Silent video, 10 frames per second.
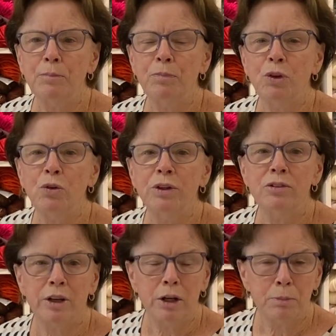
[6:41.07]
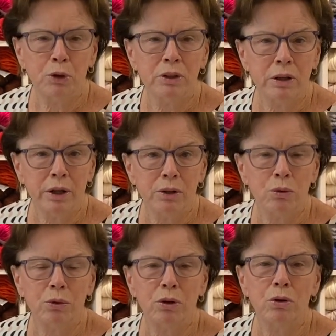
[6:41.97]
you can sign up online
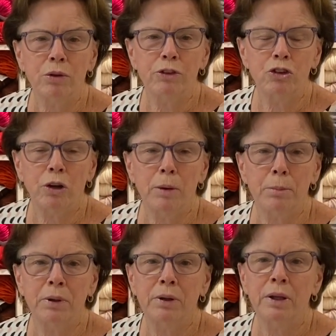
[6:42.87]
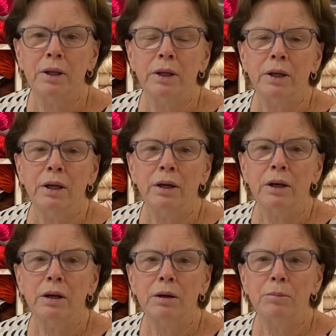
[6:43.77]
or call the shop.
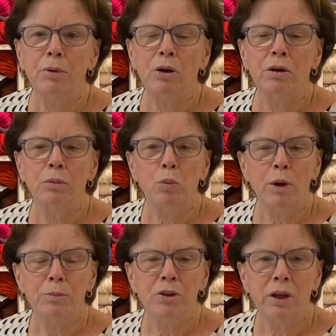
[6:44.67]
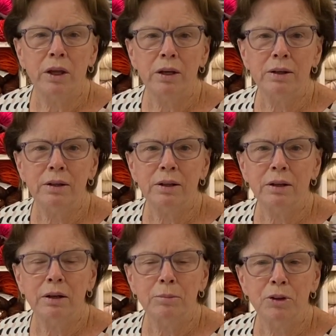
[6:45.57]
Our website
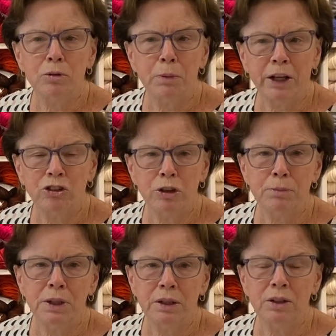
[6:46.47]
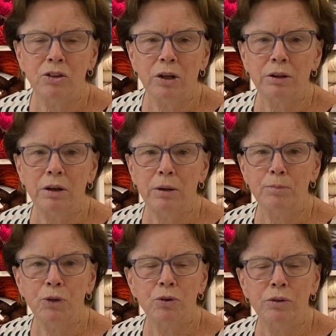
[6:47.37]
is
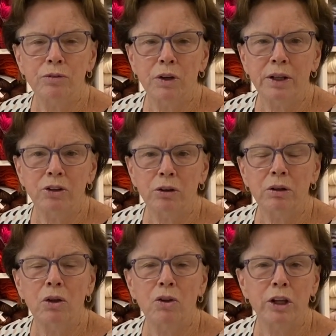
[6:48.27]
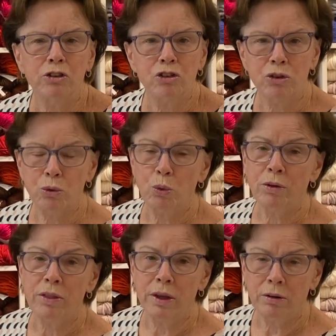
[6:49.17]
blacksheepknitting.com. You can find our online store
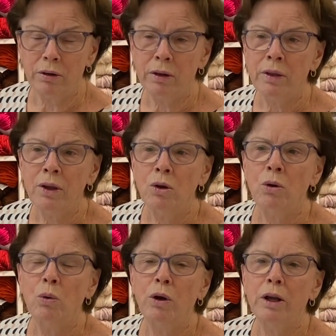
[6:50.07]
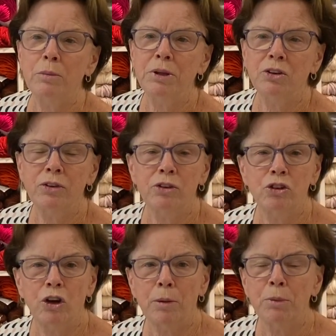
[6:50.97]
there or come into the
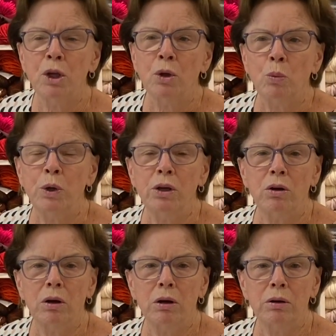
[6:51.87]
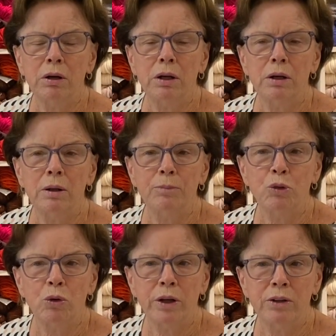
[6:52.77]
shop. We are
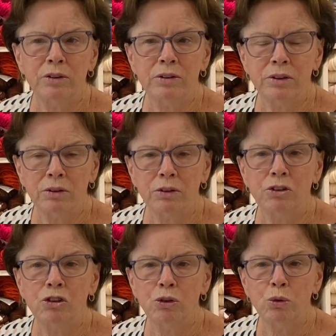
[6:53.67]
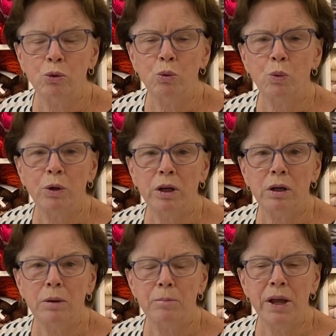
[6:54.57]
trying still to
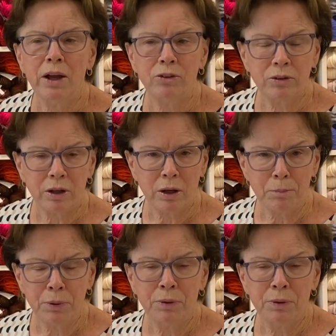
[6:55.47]
mask up,